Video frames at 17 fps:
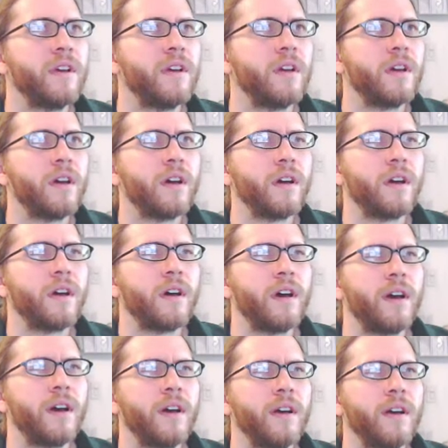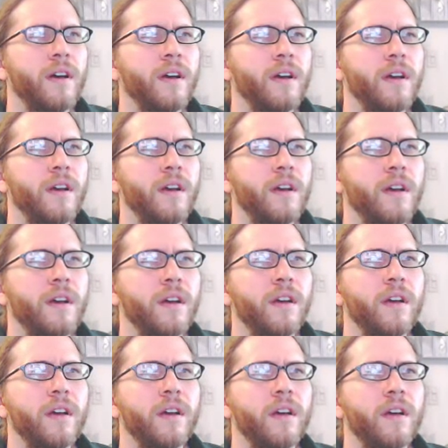Uh,
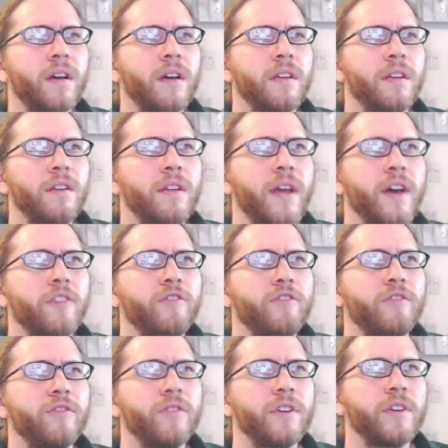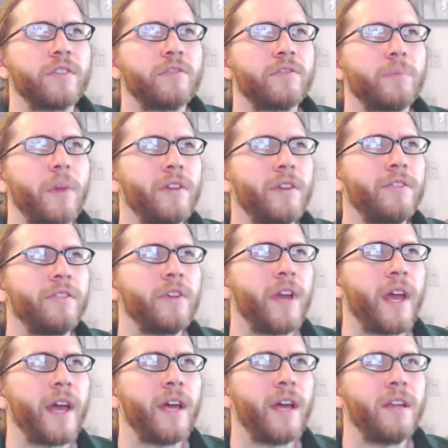now free, a sponsored
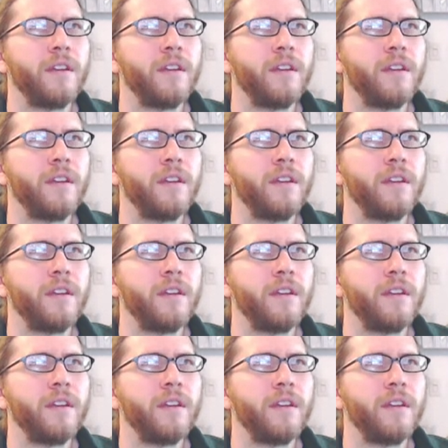ad.